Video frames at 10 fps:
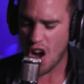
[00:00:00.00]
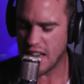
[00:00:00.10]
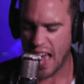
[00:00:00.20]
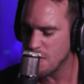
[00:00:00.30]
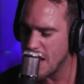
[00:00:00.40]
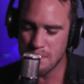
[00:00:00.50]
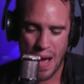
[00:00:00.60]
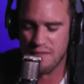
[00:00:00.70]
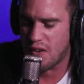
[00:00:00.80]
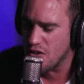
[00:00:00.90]
I got a cow named
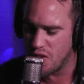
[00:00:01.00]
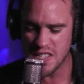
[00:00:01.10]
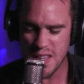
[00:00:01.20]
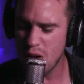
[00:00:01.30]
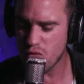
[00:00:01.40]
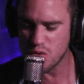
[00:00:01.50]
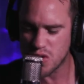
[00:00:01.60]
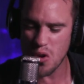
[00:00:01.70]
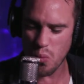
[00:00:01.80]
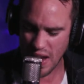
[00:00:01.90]
Pat, five hens, and my
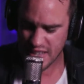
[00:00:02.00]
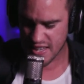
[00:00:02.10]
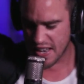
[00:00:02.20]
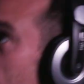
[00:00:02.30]
rooster wakes the